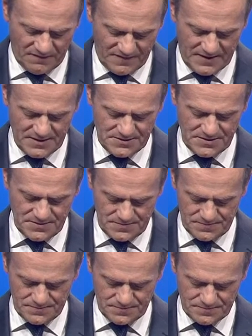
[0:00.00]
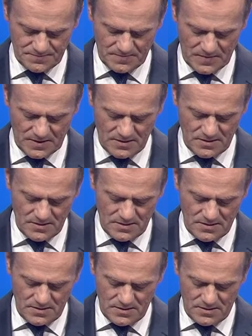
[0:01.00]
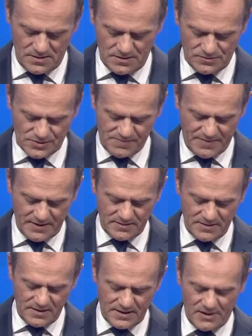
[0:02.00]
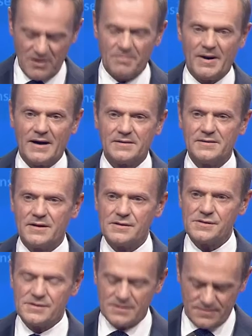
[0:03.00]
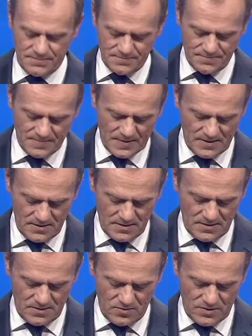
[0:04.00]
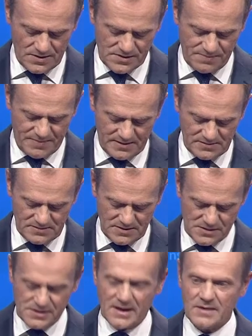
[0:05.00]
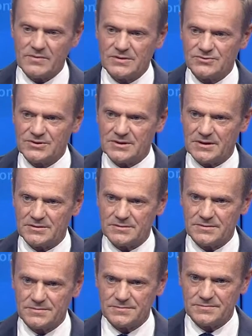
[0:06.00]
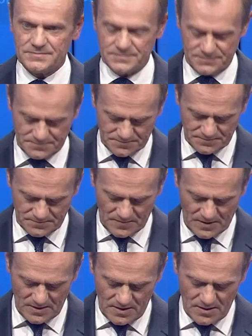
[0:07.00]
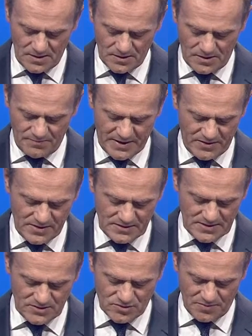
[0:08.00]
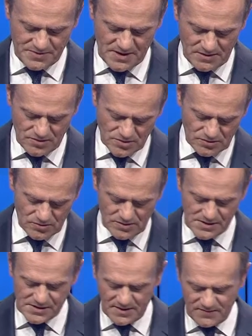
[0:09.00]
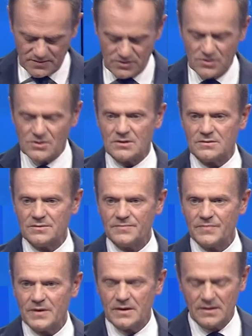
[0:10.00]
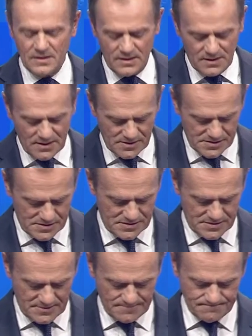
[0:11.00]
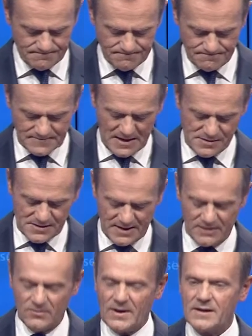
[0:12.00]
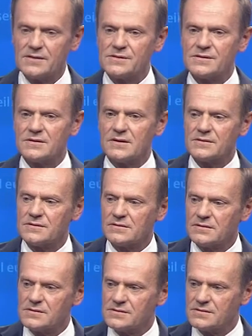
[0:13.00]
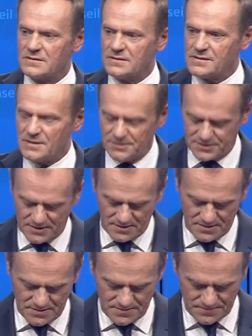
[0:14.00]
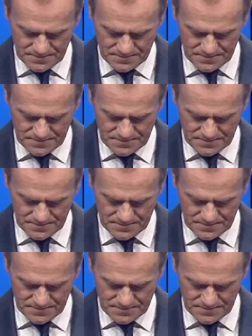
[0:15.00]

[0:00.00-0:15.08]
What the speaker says: Third, in respecting our partners, we expect the same in return. Comparing the European Union to the Soviet Union is as unwise as it is insulting.